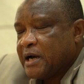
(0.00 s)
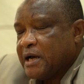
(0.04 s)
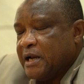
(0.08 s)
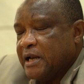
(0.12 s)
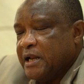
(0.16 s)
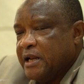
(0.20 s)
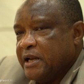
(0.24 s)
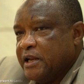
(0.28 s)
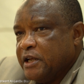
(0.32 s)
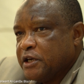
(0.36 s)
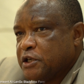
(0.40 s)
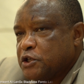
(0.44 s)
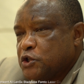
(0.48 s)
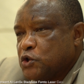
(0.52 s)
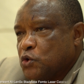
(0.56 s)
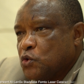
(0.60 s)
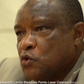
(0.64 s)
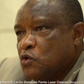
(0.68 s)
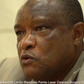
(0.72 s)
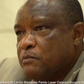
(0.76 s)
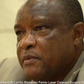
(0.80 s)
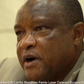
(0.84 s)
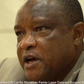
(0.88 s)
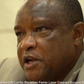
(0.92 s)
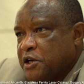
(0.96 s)
clinic
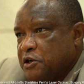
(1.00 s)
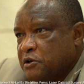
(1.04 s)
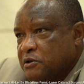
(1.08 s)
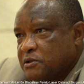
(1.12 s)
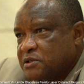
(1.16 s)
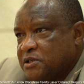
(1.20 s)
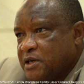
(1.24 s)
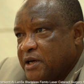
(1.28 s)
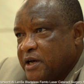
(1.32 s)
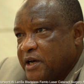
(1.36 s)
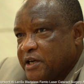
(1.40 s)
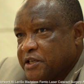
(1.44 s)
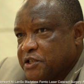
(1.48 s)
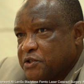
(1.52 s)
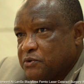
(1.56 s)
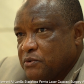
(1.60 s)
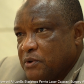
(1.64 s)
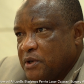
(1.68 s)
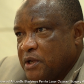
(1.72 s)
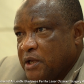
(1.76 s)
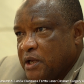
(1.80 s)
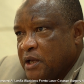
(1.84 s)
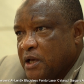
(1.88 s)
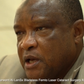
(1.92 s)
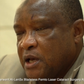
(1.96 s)
through my daughter,
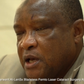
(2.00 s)
actually.